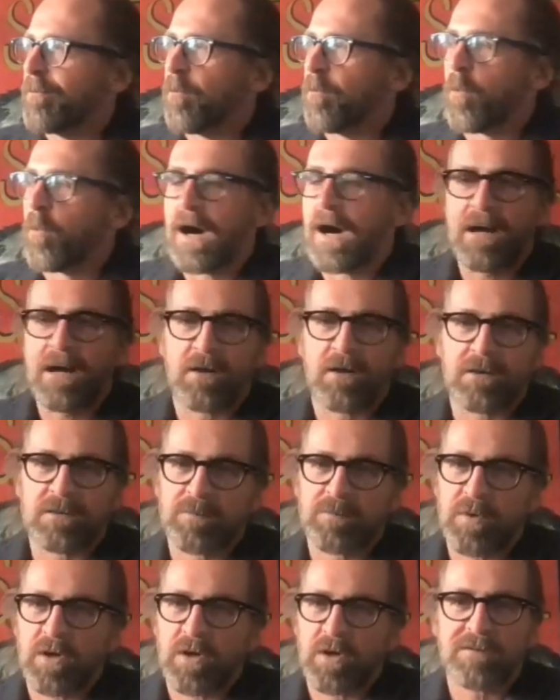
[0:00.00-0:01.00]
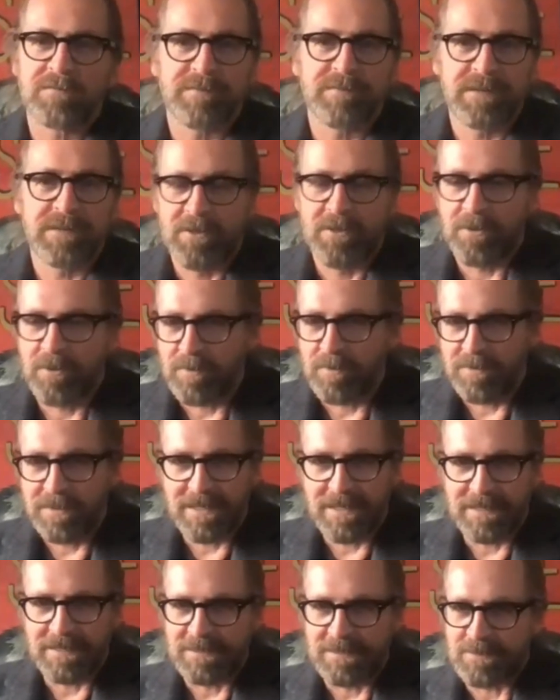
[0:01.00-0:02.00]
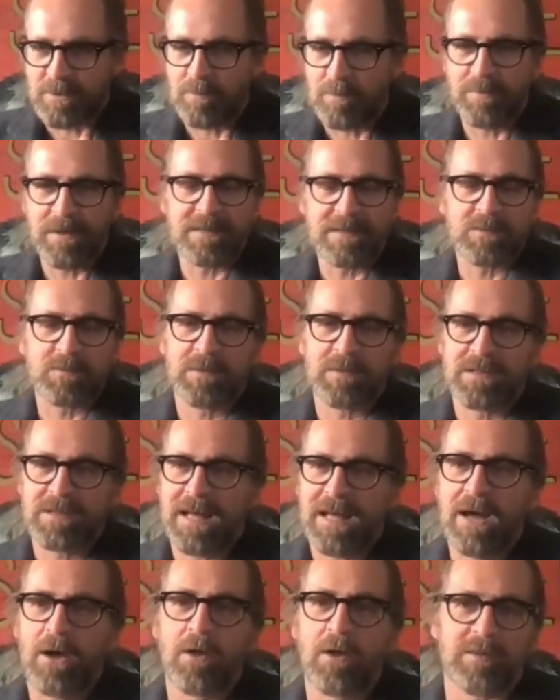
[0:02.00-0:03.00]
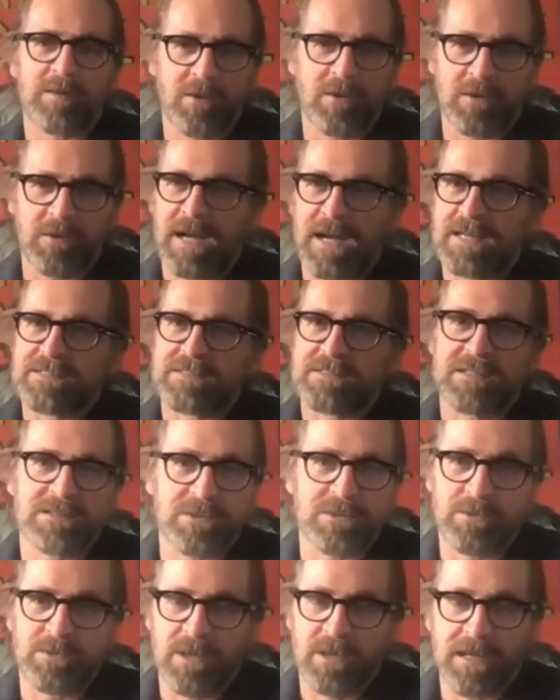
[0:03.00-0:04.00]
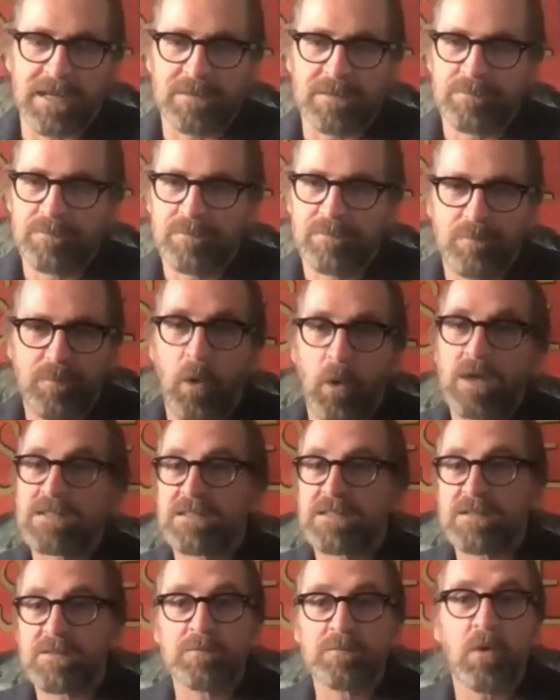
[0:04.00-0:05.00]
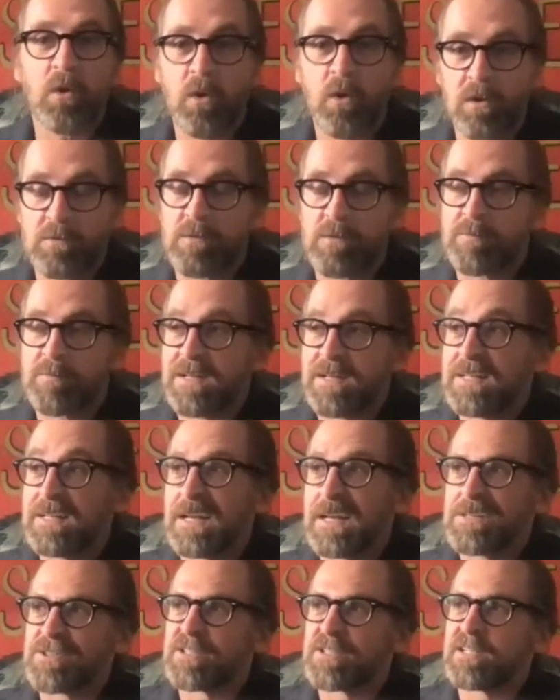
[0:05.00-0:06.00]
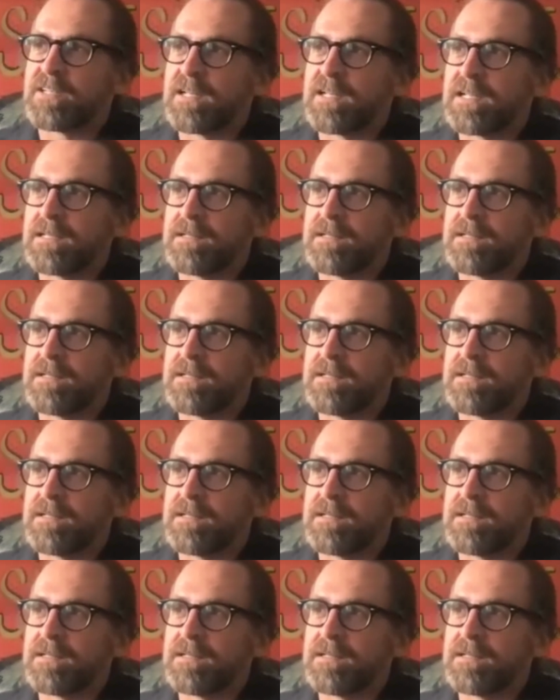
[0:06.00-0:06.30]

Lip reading: wild bird feeder things, or basement health, guys that do like poisonous mold remediation.